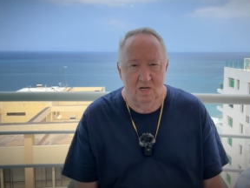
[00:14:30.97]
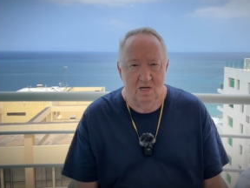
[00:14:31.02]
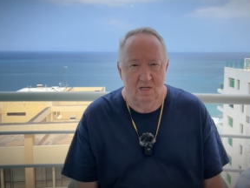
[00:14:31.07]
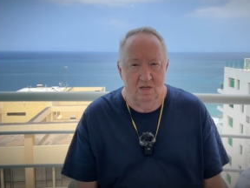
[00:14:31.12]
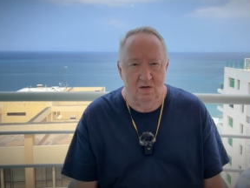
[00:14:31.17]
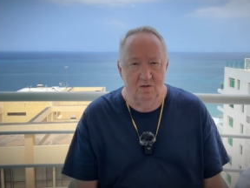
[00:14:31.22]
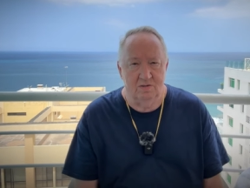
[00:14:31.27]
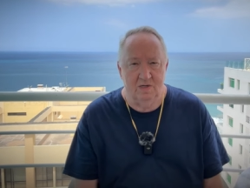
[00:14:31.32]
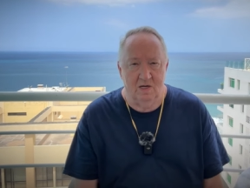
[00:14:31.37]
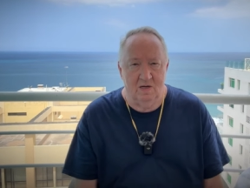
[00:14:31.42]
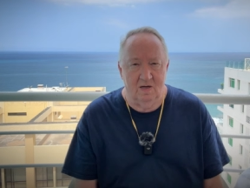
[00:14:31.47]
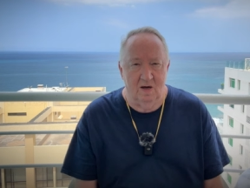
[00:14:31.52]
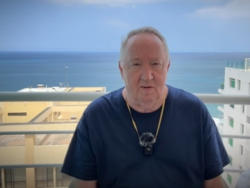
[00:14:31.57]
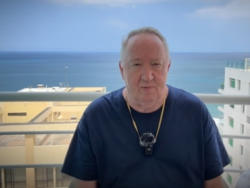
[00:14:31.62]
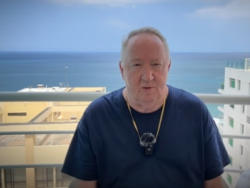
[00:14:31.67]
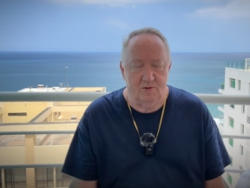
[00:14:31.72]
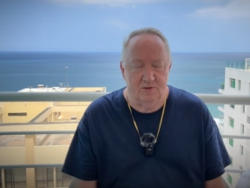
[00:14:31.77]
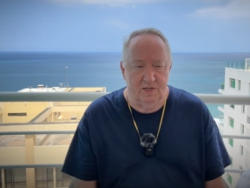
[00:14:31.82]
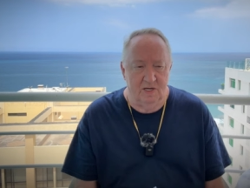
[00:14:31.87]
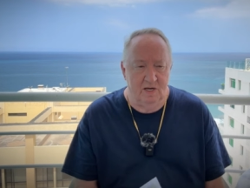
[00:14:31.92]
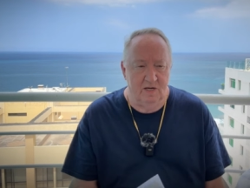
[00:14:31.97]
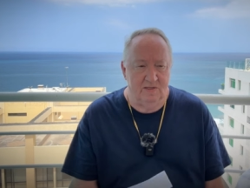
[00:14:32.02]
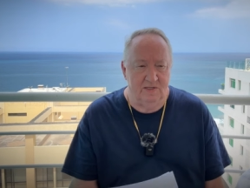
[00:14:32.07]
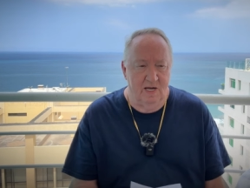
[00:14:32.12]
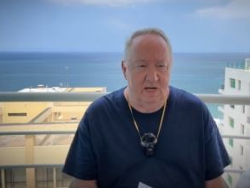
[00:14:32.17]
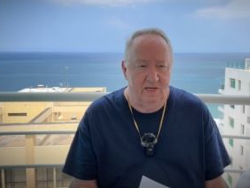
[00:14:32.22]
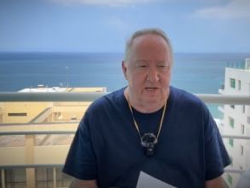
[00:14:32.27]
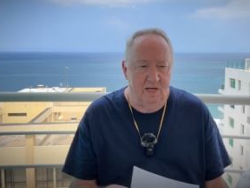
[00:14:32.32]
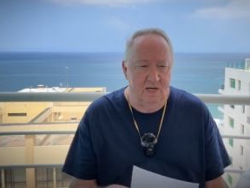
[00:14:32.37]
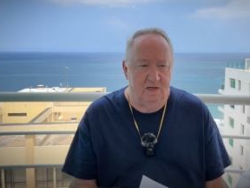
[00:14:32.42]
There's a couple of things
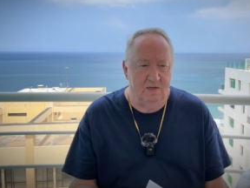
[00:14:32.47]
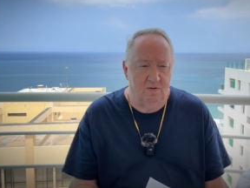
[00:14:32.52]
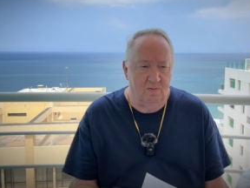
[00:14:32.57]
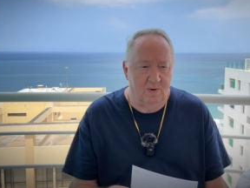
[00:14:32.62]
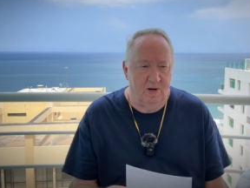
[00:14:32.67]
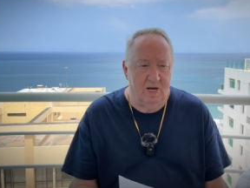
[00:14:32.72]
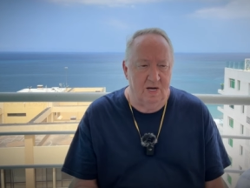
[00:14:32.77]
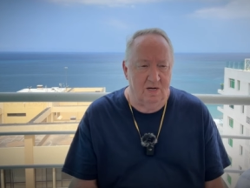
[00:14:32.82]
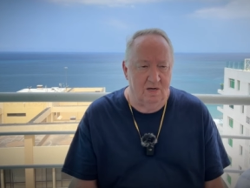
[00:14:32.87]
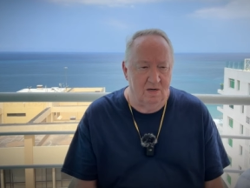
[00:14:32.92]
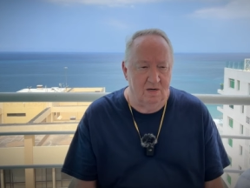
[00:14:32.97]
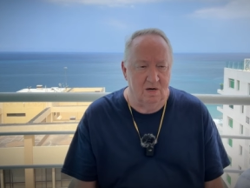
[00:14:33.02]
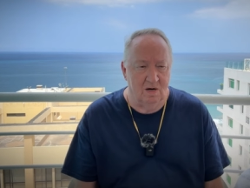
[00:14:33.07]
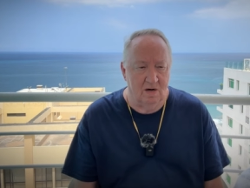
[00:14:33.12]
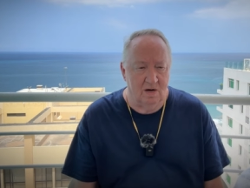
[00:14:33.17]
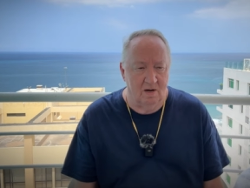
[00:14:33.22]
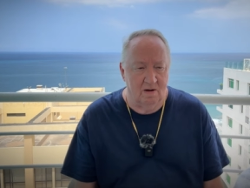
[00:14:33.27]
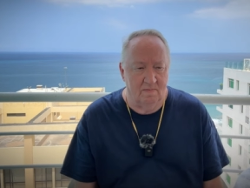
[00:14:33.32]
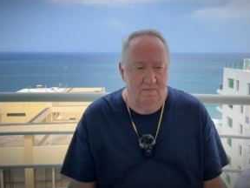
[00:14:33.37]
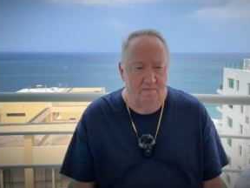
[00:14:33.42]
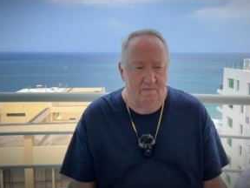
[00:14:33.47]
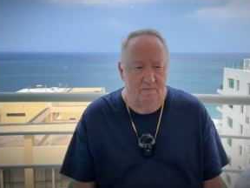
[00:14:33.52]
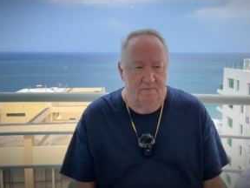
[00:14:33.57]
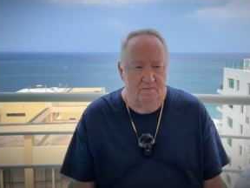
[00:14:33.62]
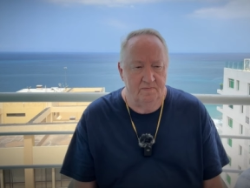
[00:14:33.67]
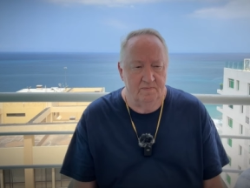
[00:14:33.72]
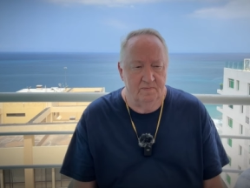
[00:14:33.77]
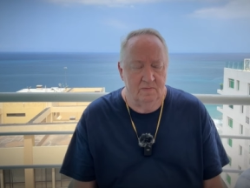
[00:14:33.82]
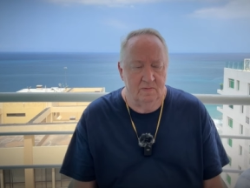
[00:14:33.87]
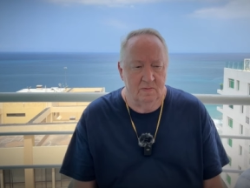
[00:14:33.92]
they did to my car
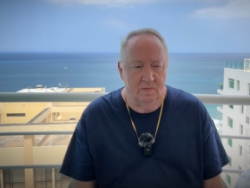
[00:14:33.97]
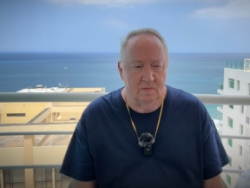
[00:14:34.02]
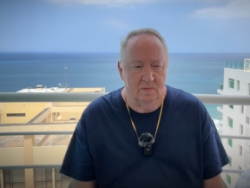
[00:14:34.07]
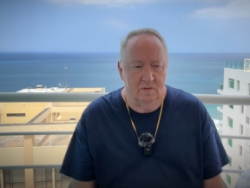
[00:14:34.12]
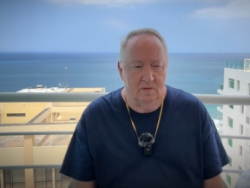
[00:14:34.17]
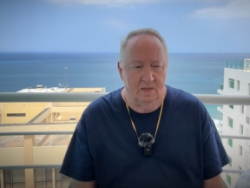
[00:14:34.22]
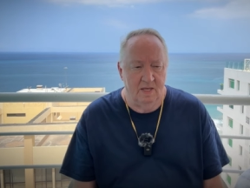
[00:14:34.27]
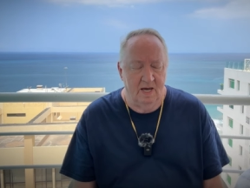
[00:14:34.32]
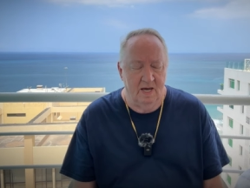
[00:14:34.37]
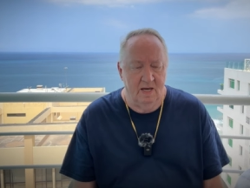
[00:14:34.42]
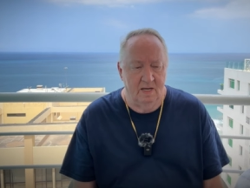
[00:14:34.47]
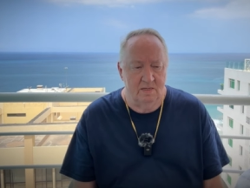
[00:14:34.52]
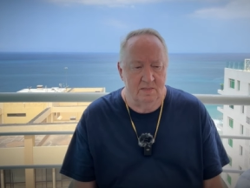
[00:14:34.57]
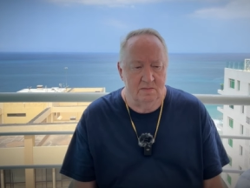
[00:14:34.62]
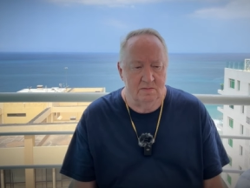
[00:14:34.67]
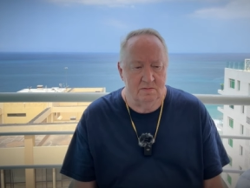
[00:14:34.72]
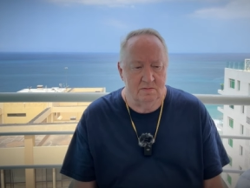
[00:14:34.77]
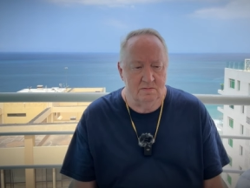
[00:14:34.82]
that